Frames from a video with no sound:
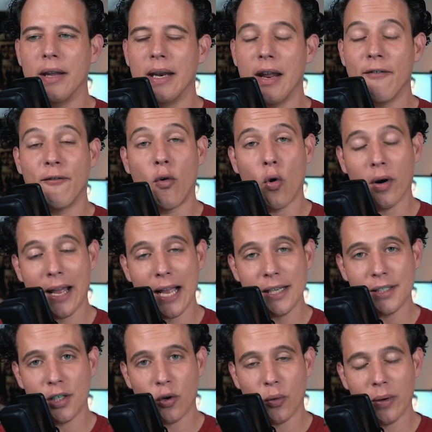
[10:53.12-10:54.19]

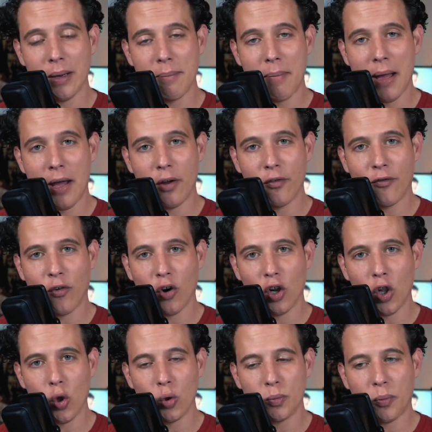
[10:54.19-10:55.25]
forecasted a rebound for
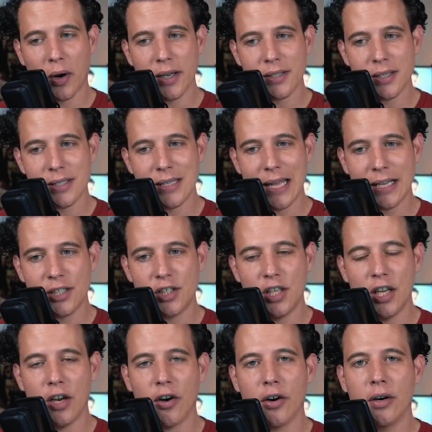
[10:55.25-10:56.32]
gold prices next
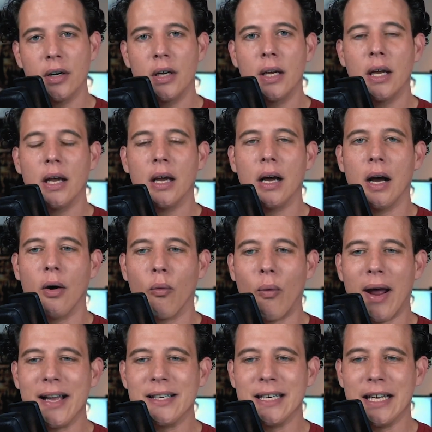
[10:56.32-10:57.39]
year.
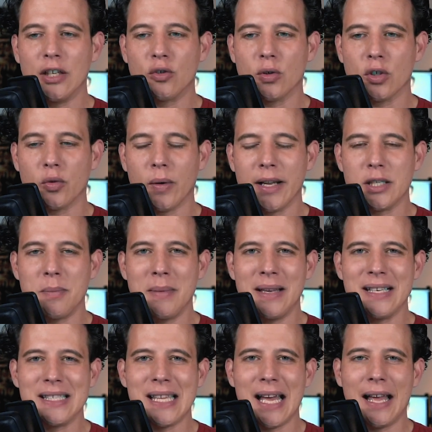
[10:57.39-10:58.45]
Rising interest rates
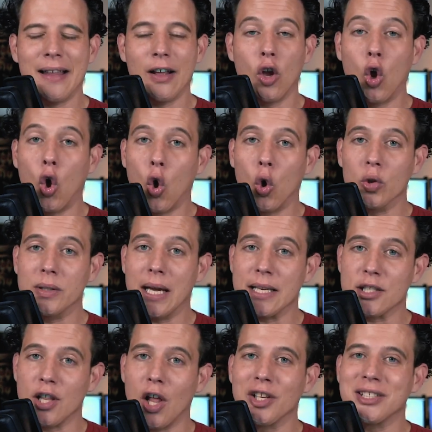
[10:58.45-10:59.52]
means that gold
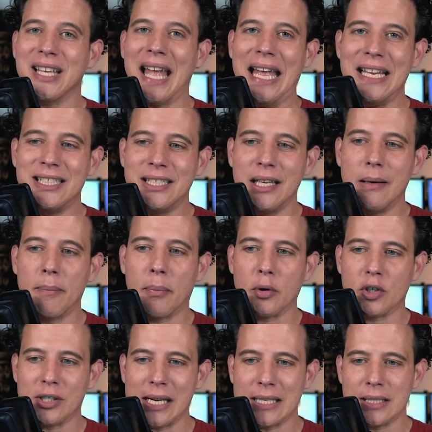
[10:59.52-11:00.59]
has lost
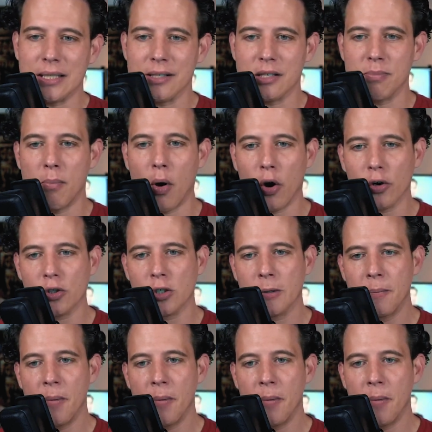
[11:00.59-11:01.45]
18% since March.